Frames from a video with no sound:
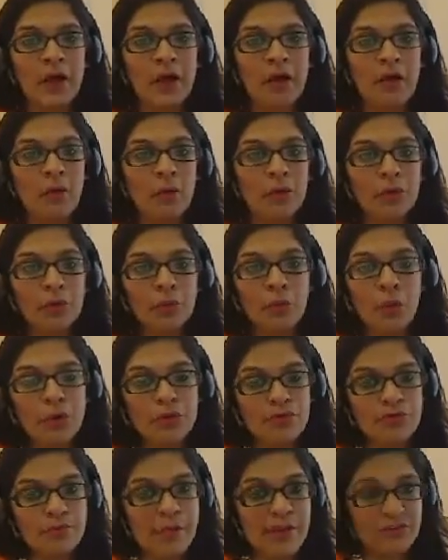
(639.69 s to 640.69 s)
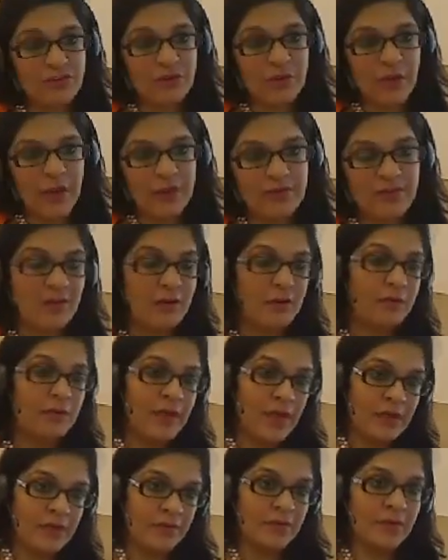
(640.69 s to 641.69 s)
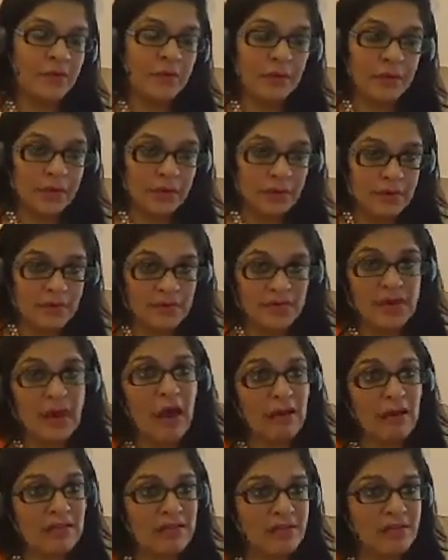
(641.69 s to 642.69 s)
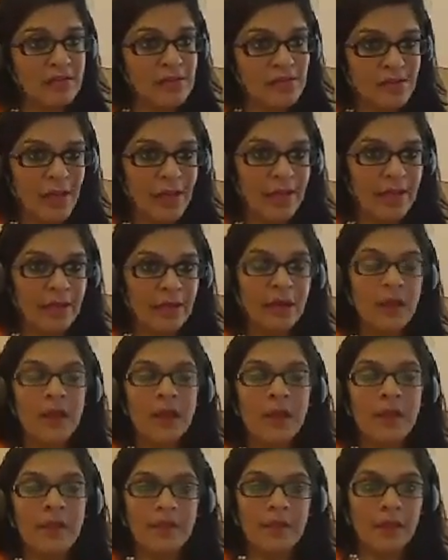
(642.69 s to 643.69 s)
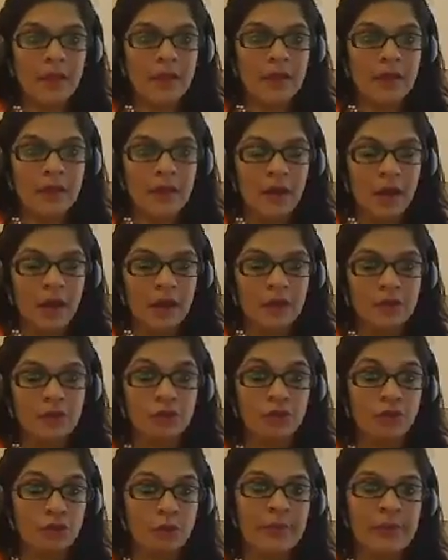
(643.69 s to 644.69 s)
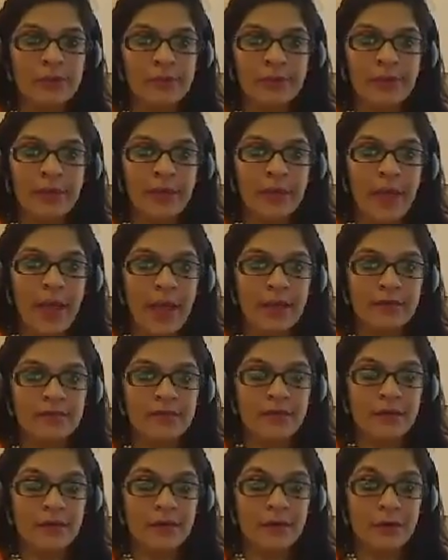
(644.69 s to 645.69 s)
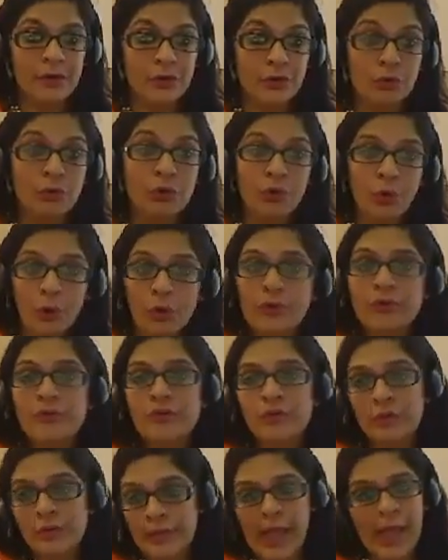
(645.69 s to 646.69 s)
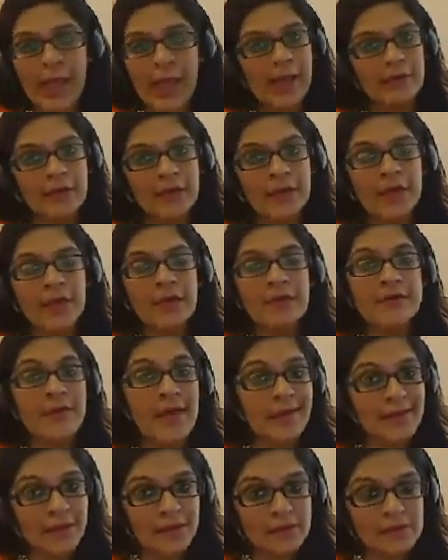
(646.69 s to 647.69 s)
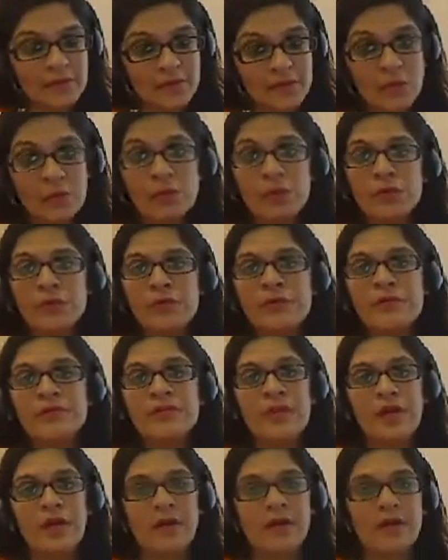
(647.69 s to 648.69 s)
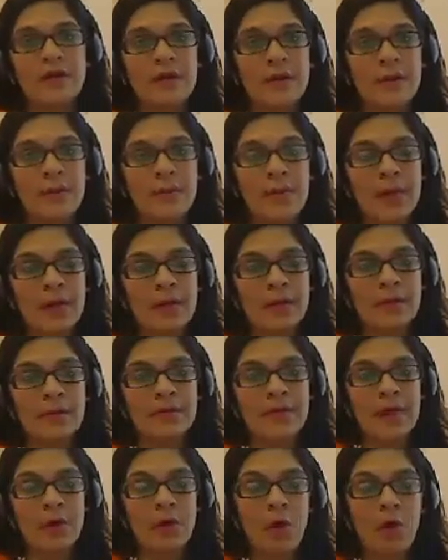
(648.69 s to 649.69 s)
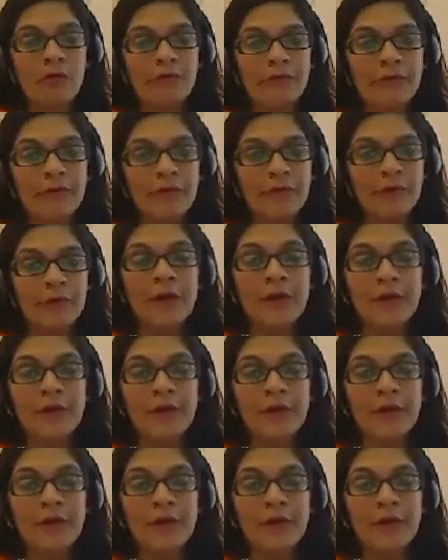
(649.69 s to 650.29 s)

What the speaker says: or you want to specialize in creative careers in arts and design, then you should be looking at, you could also look at technical schools that offer,